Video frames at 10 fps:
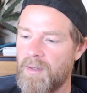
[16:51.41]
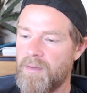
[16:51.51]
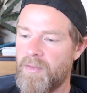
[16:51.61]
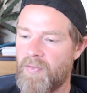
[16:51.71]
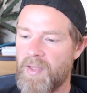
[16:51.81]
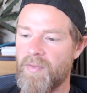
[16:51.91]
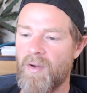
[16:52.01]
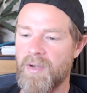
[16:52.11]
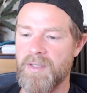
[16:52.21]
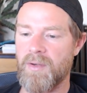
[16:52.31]
the thing that
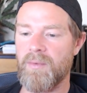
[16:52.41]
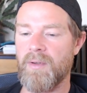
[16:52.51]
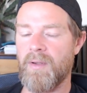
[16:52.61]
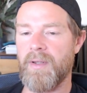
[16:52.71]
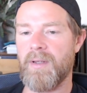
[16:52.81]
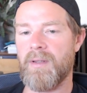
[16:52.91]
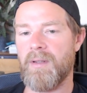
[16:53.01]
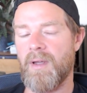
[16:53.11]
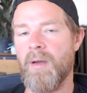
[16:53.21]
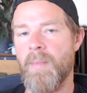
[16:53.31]
I don't like
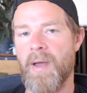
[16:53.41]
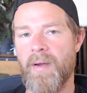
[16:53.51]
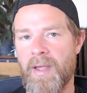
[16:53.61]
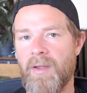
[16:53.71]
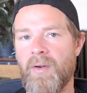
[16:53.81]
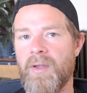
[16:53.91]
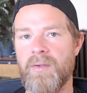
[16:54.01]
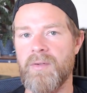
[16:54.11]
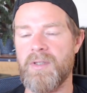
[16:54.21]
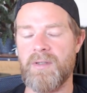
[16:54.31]
about
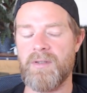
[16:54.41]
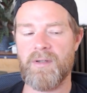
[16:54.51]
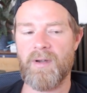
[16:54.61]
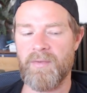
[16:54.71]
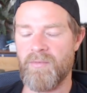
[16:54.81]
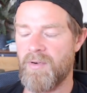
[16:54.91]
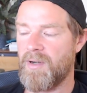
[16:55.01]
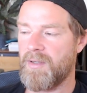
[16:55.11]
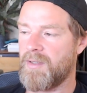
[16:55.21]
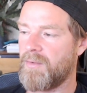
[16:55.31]
AIOs is I
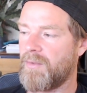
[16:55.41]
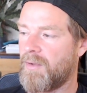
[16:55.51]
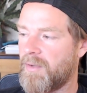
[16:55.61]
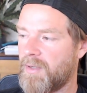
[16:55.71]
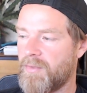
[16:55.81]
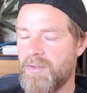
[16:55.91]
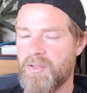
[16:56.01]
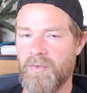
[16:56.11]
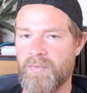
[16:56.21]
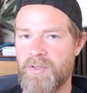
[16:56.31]
really don't like the
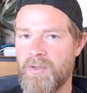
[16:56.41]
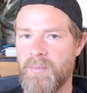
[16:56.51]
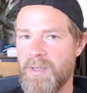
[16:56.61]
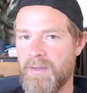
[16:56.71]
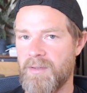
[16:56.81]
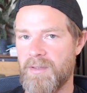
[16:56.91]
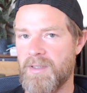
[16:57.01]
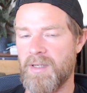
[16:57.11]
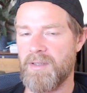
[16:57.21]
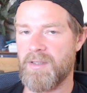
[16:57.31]
soft tubing that
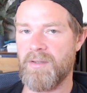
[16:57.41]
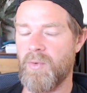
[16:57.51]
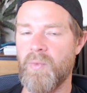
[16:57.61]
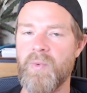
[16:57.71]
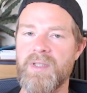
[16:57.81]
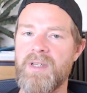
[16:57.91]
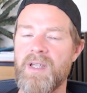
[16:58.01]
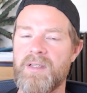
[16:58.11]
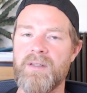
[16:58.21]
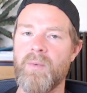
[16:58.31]
tends to always
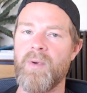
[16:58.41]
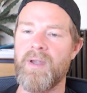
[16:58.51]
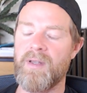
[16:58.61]
get in the way.